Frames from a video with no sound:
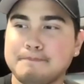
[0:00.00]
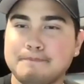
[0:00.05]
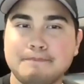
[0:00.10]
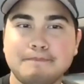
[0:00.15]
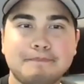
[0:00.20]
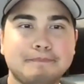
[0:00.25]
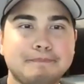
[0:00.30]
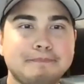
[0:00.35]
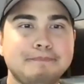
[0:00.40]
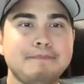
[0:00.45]

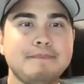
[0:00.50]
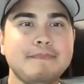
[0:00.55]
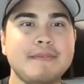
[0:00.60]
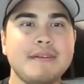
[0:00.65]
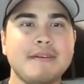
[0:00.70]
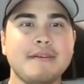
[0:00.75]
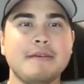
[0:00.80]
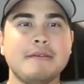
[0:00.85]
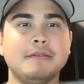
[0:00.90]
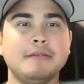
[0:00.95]
But
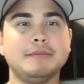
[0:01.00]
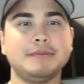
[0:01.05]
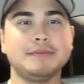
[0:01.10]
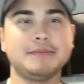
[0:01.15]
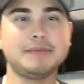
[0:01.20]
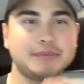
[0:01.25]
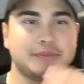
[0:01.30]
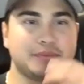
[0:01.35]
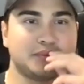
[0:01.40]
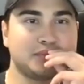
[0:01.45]

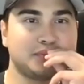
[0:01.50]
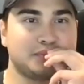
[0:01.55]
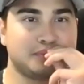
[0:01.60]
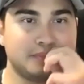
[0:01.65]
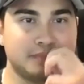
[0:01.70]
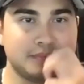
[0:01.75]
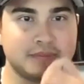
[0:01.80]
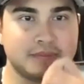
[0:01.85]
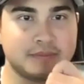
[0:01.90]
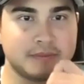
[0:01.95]
I noticed
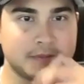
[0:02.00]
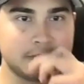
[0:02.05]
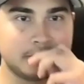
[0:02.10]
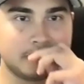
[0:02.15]
like lots of people, they